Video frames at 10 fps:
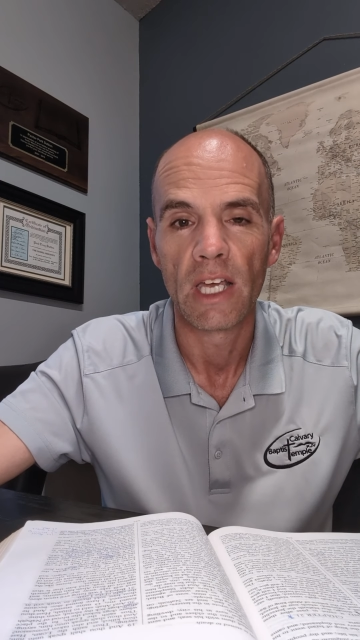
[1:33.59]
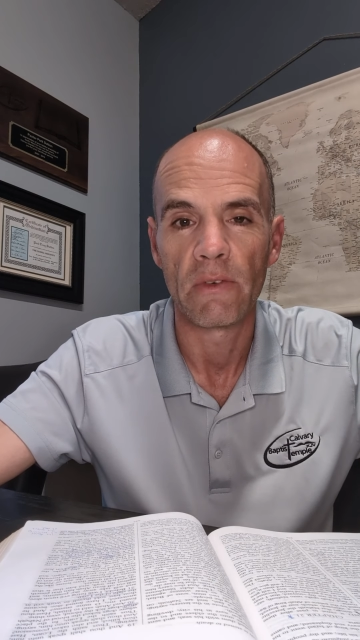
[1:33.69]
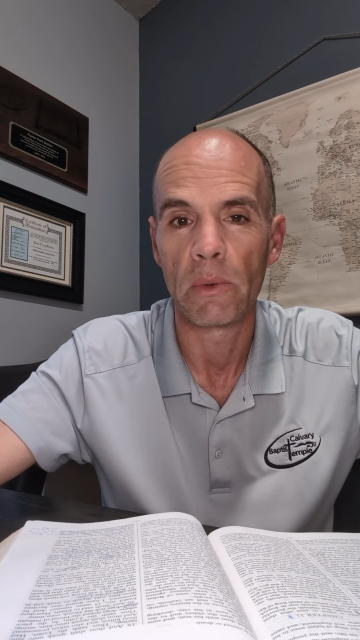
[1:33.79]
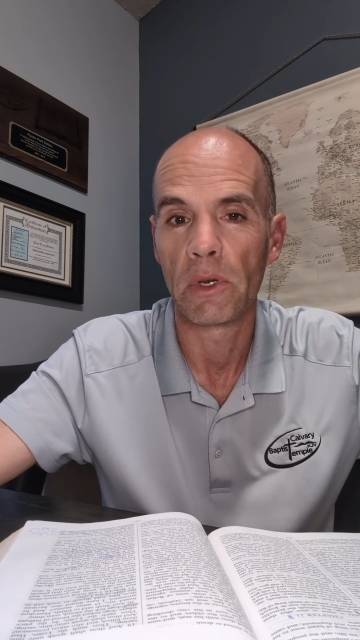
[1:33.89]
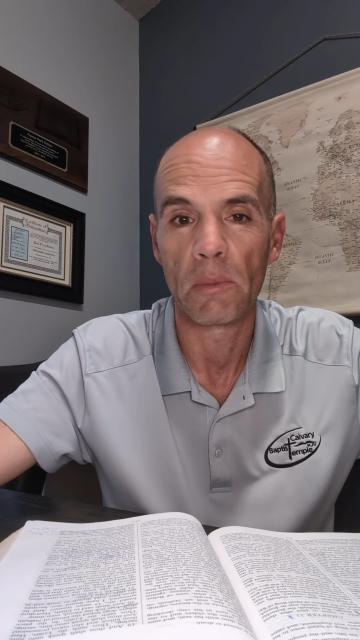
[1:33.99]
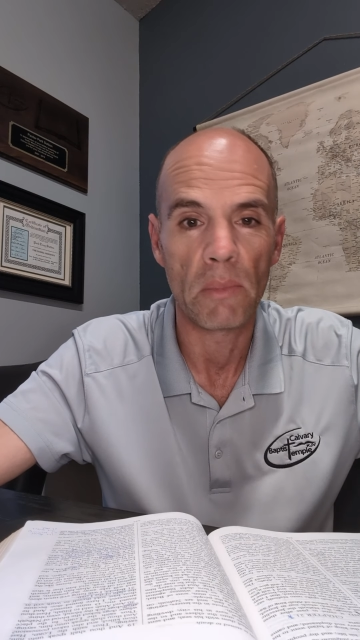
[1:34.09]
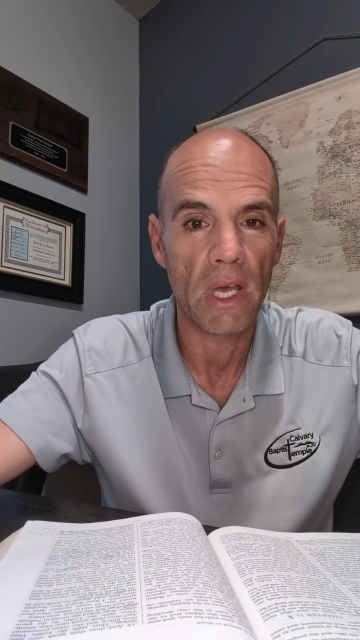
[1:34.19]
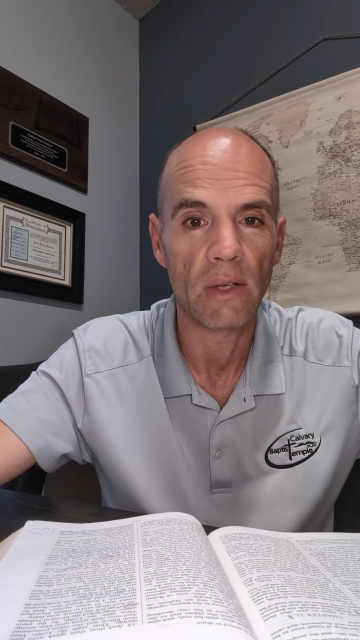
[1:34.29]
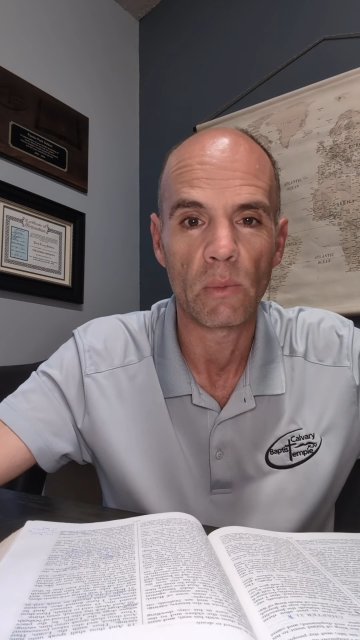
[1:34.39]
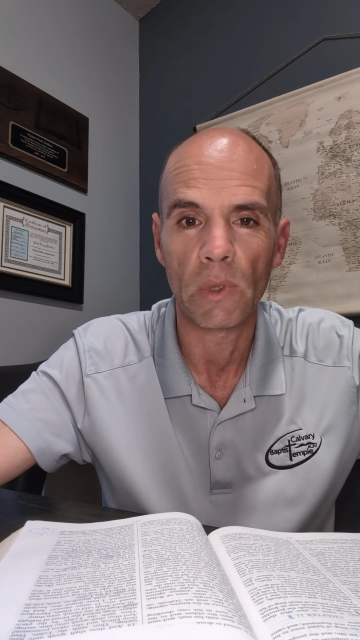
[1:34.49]
if we would
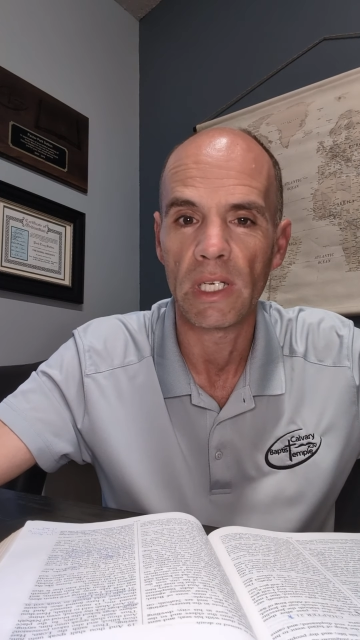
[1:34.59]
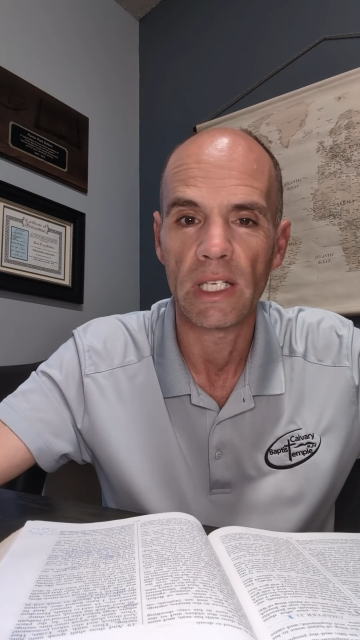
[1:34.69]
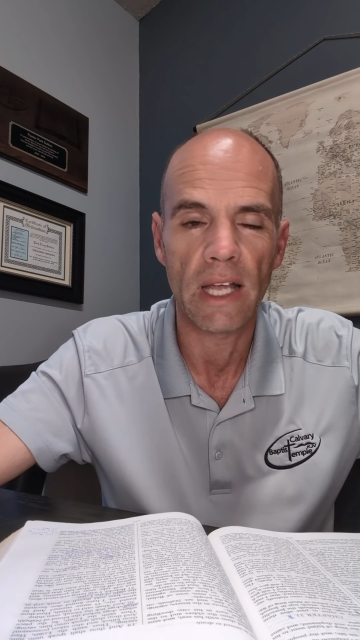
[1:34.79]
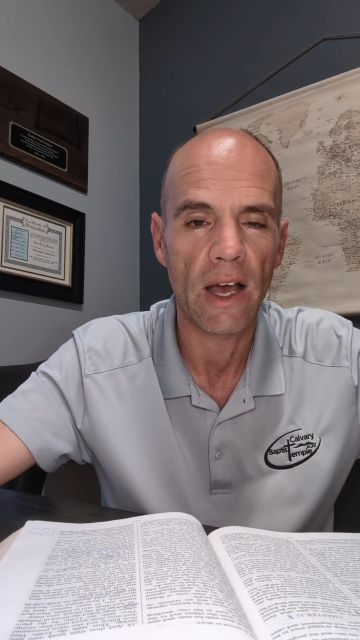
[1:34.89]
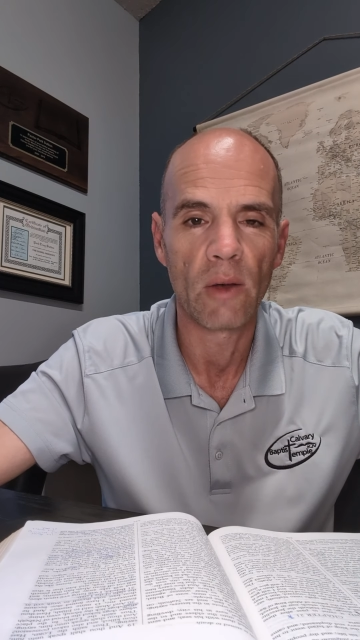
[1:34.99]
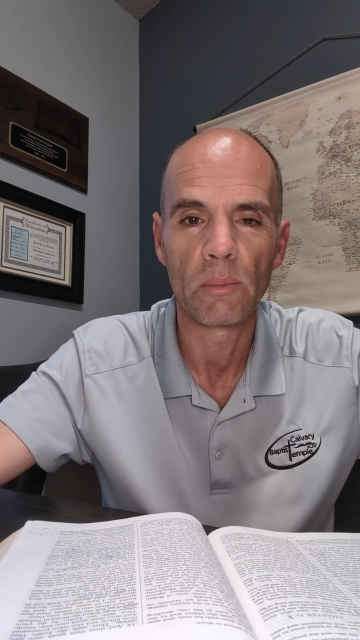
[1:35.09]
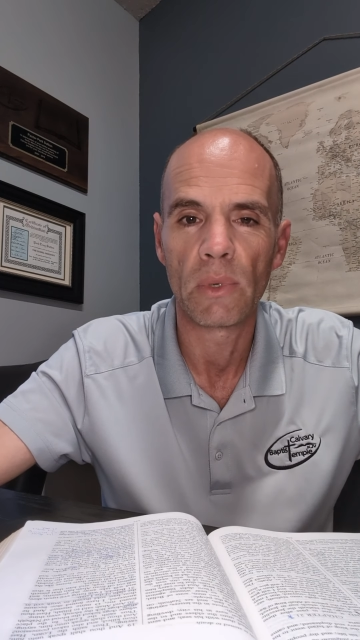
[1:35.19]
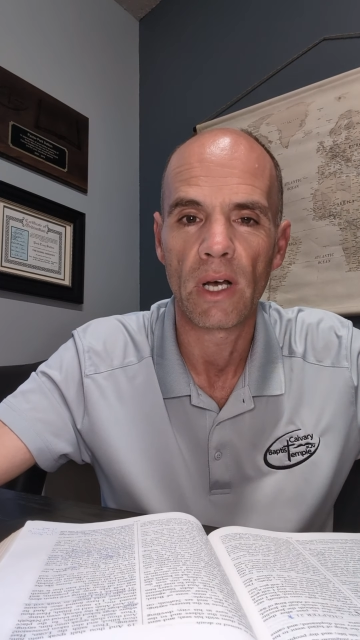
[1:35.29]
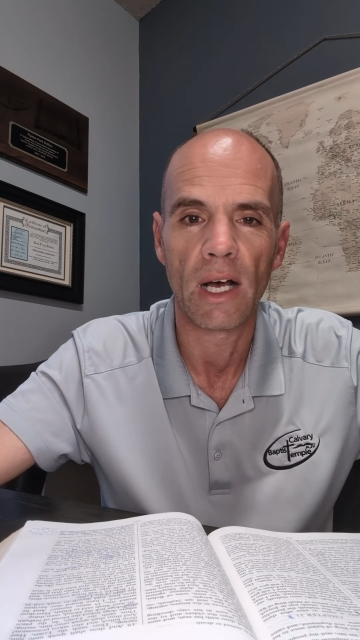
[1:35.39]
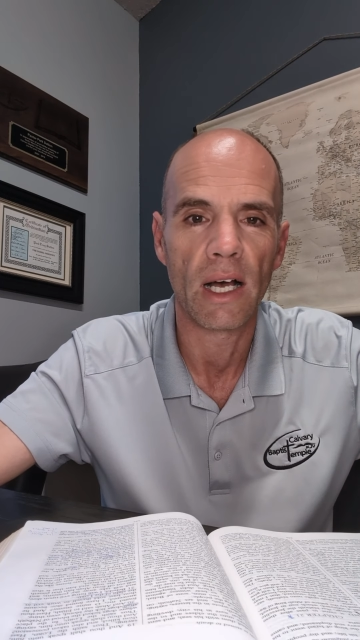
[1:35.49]
admit we need
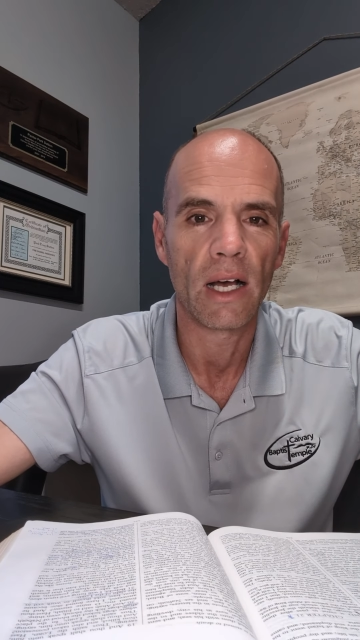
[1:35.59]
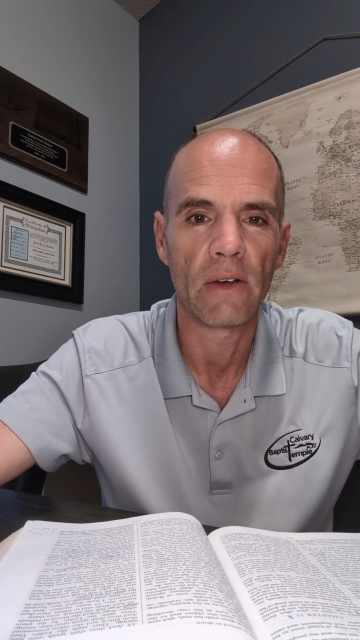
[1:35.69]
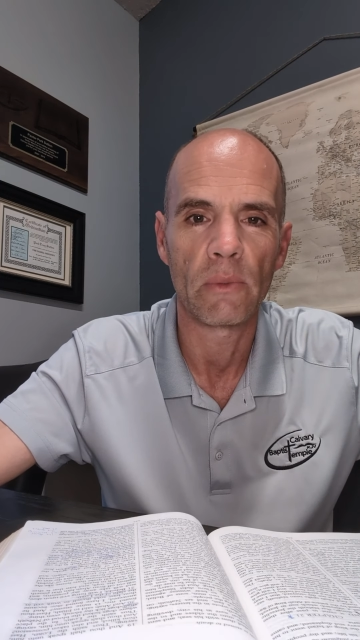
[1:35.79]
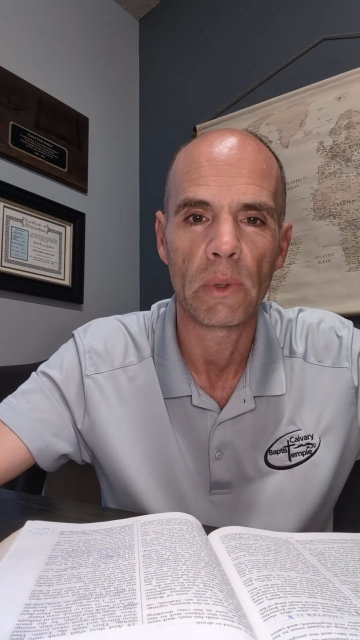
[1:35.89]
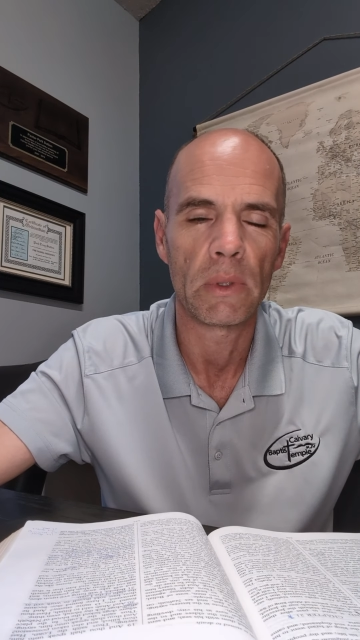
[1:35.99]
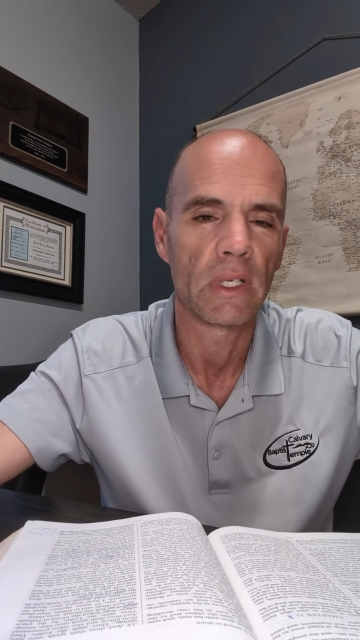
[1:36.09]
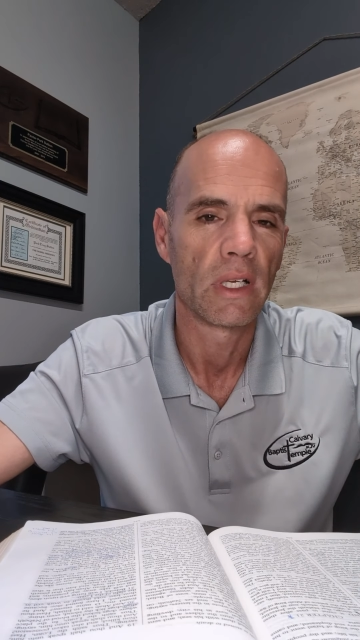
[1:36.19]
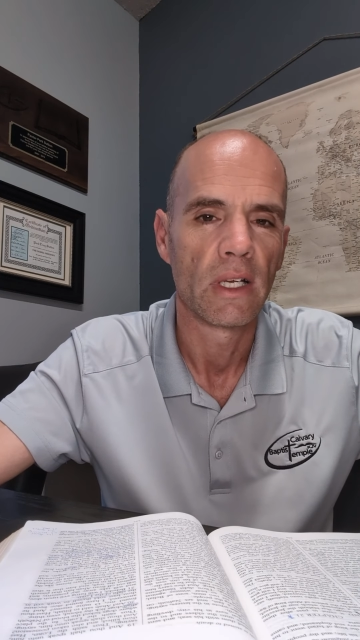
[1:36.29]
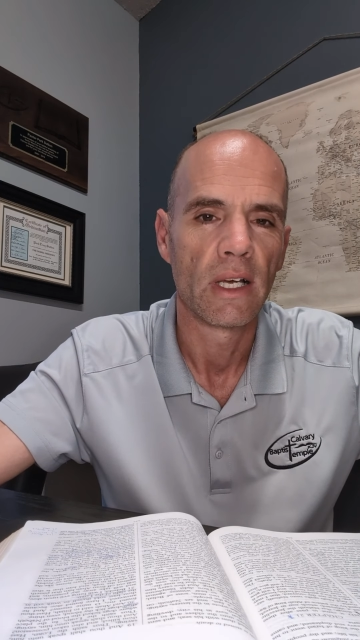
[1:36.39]
help, if we would